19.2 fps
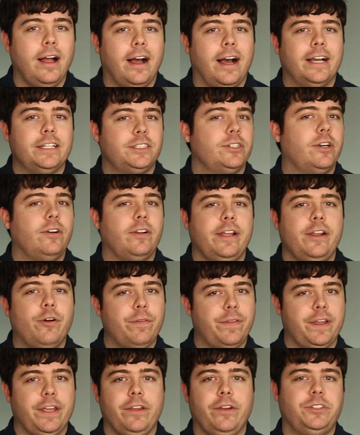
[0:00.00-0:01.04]
I certainly don't
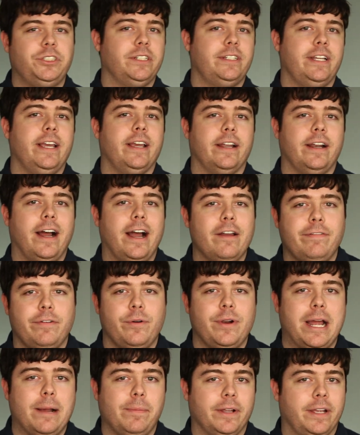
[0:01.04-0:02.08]
think you should take an
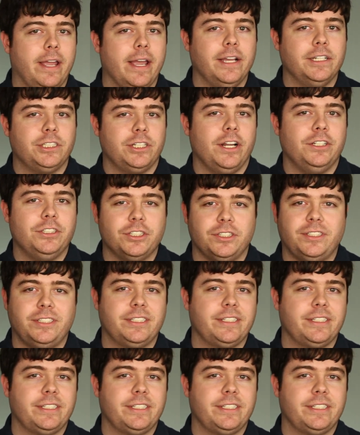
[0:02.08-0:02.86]
iPhone application and just